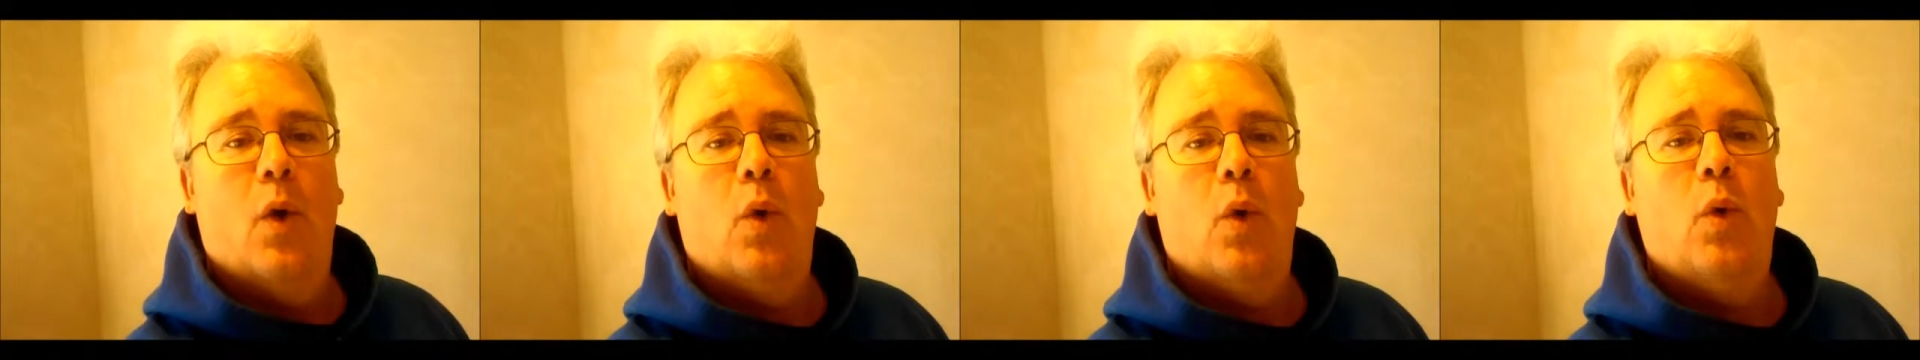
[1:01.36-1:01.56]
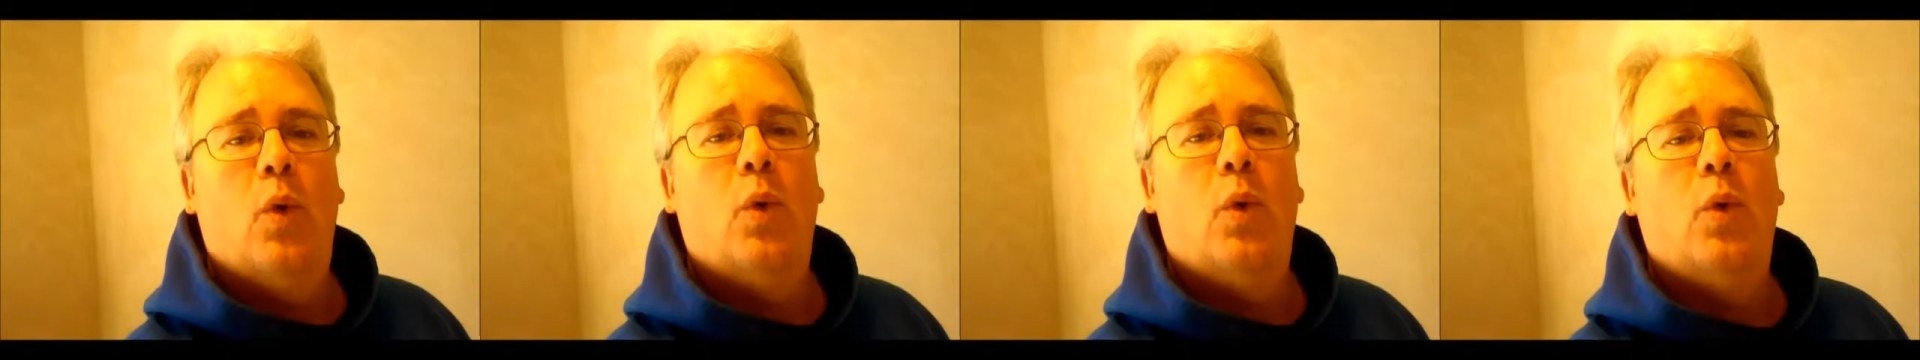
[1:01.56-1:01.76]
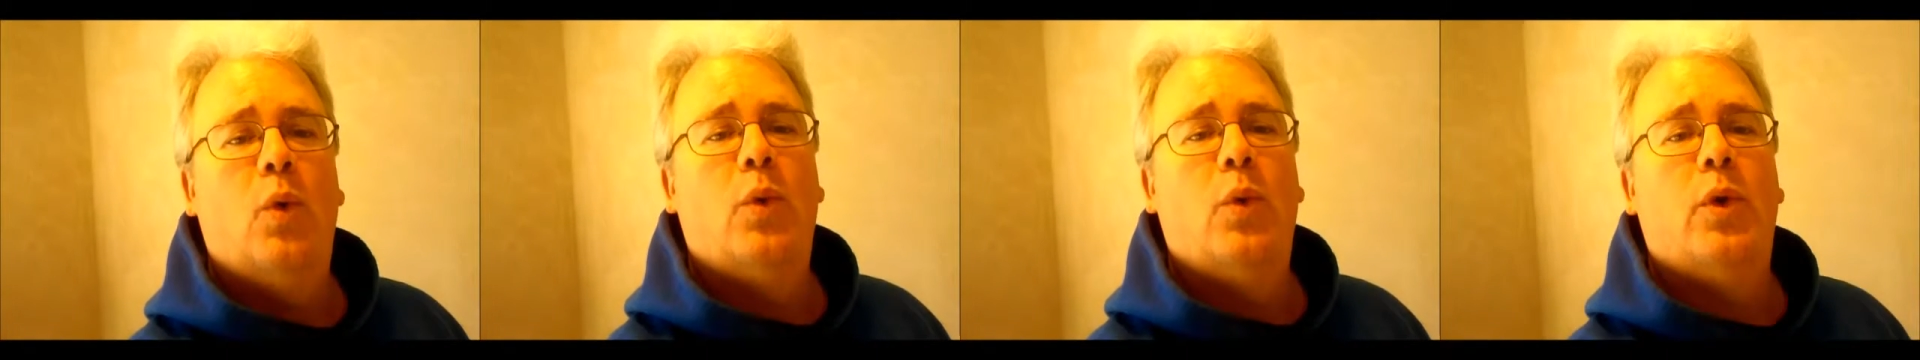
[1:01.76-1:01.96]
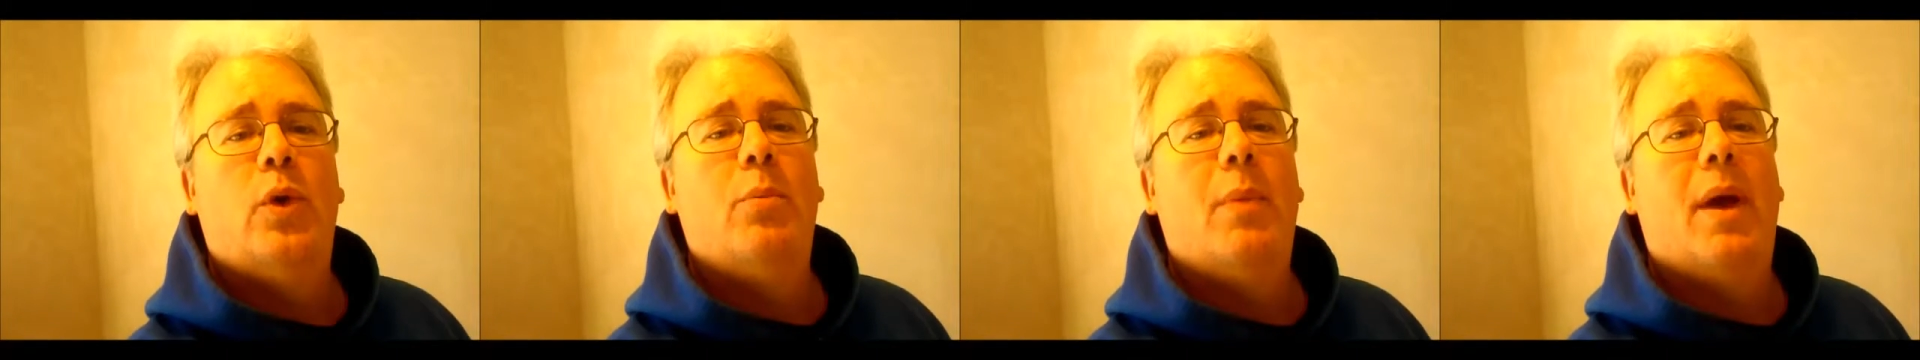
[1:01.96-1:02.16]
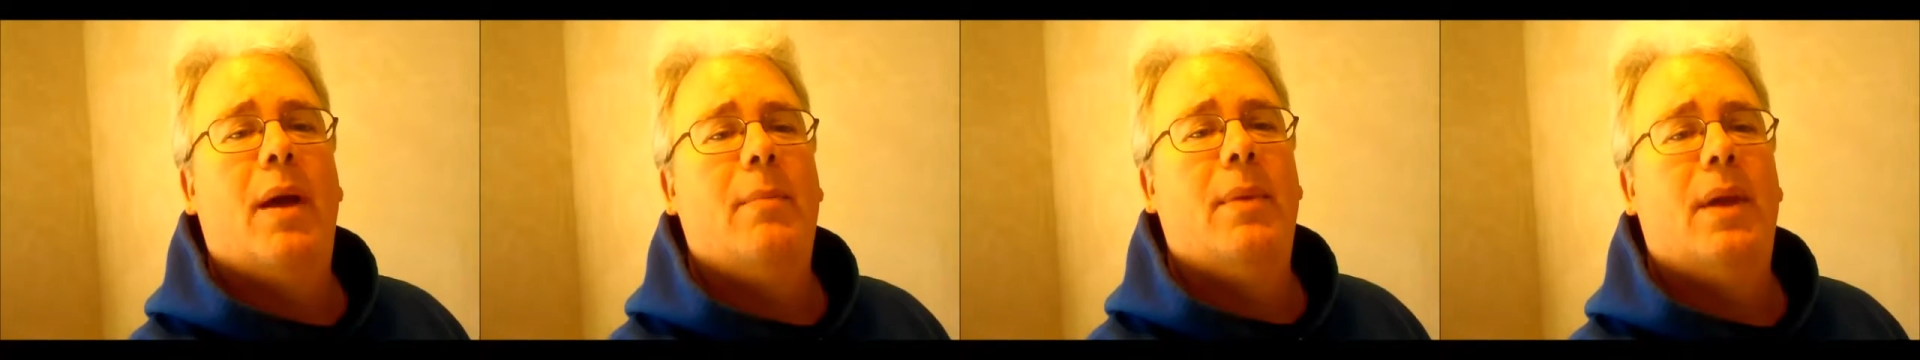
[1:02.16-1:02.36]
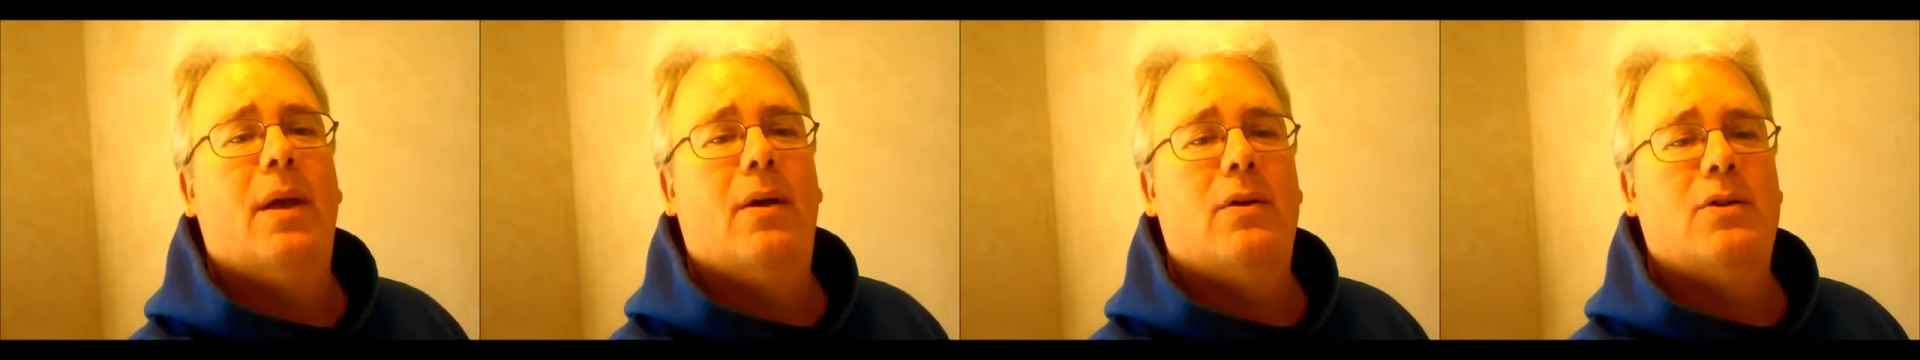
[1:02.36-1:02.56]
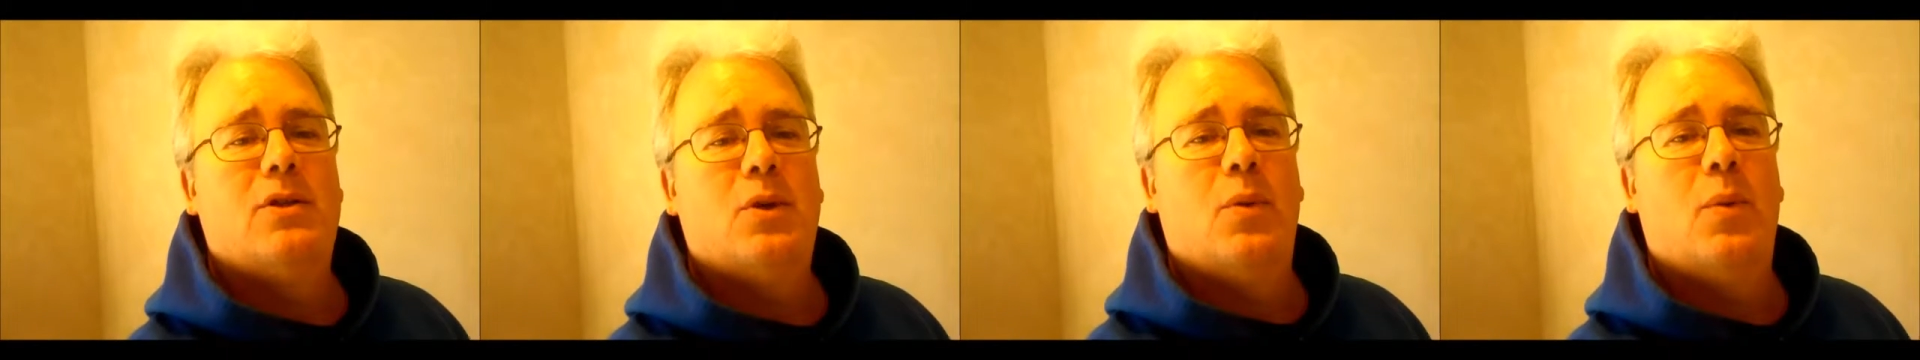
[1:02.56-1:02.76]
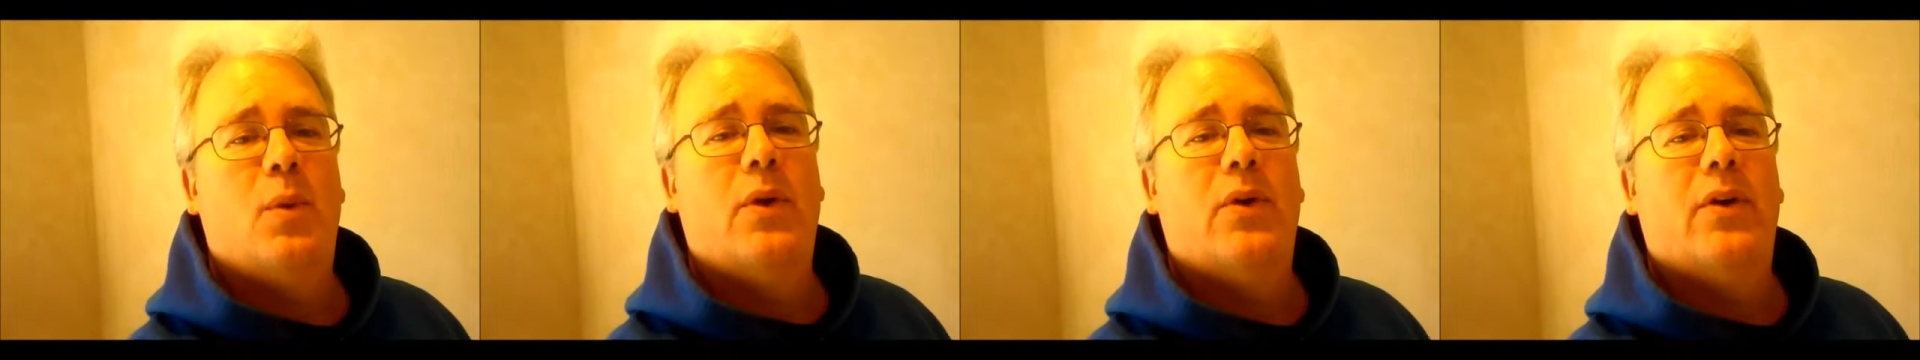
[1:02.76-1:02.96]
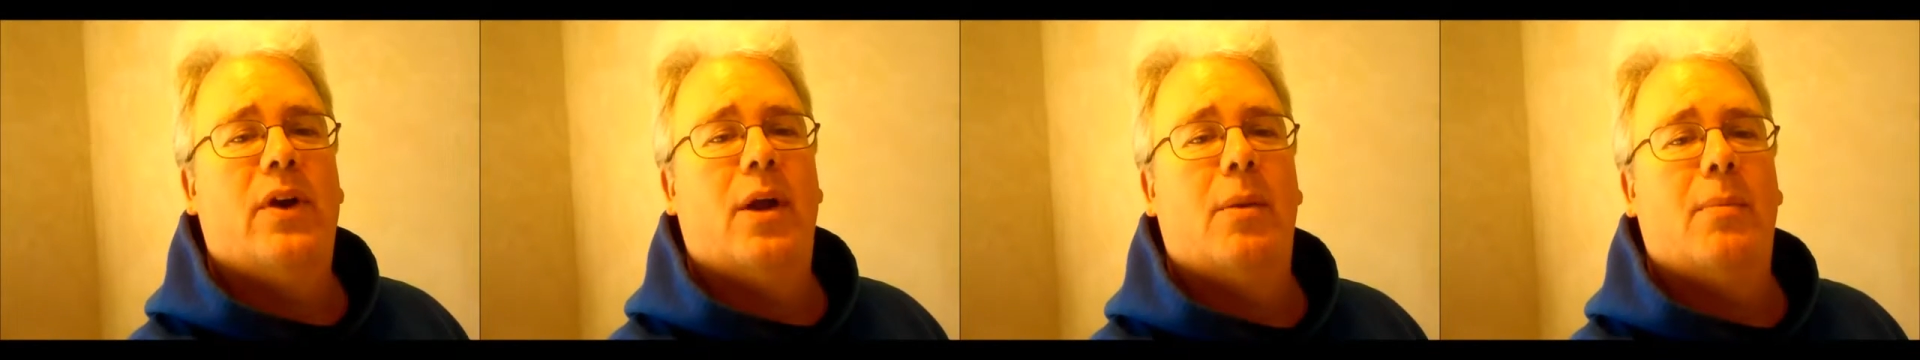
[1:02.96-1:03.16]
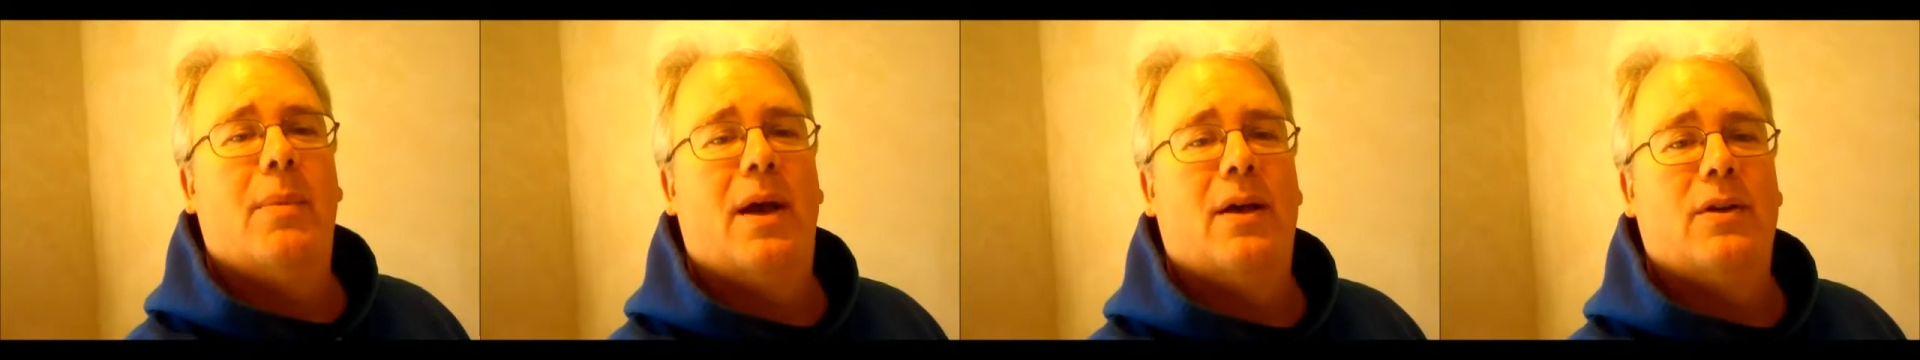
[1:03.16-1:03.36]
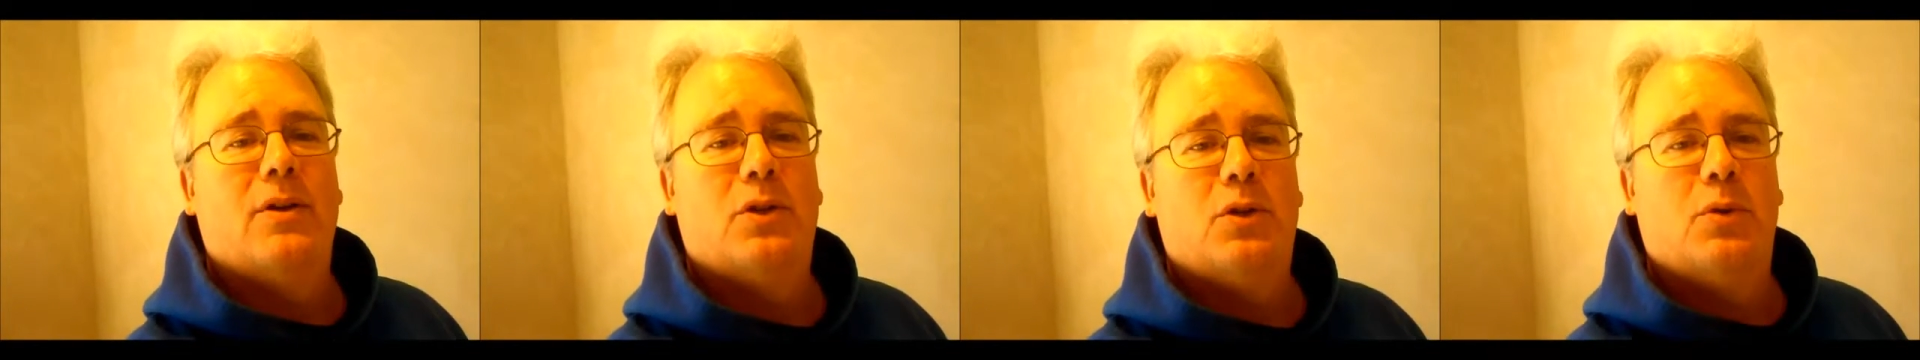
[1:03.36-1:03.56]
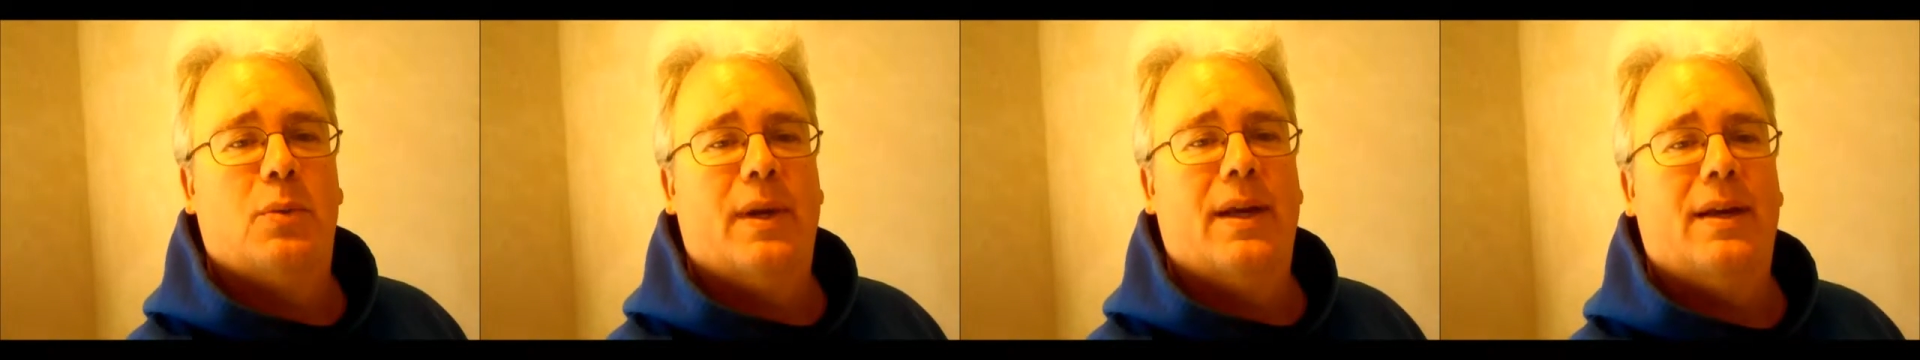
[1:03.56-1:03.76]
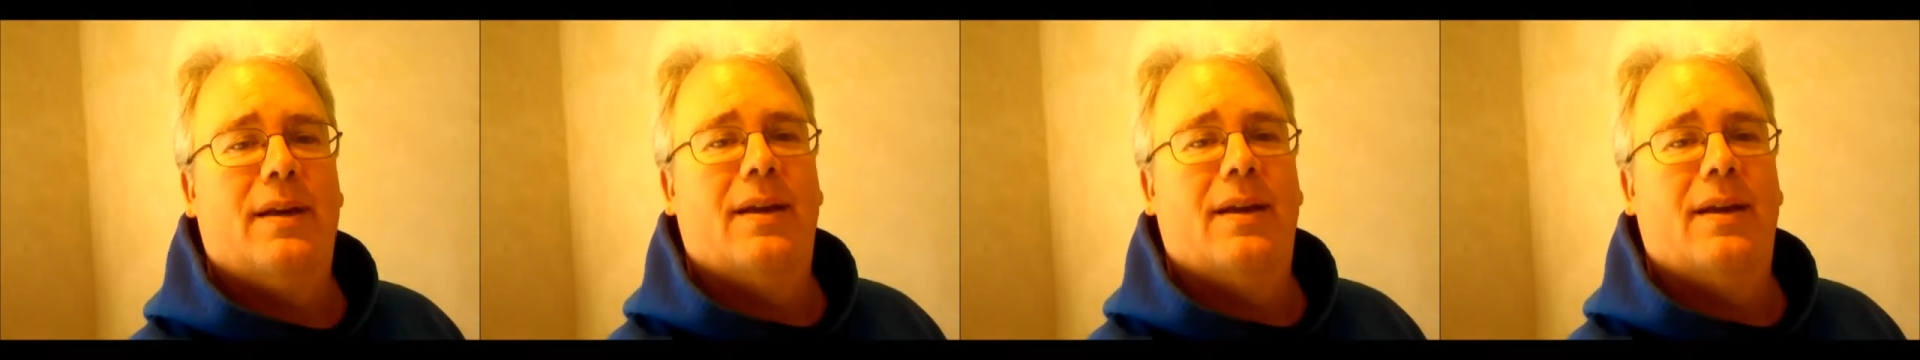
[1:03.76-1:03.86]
Oh, you might be also wondering about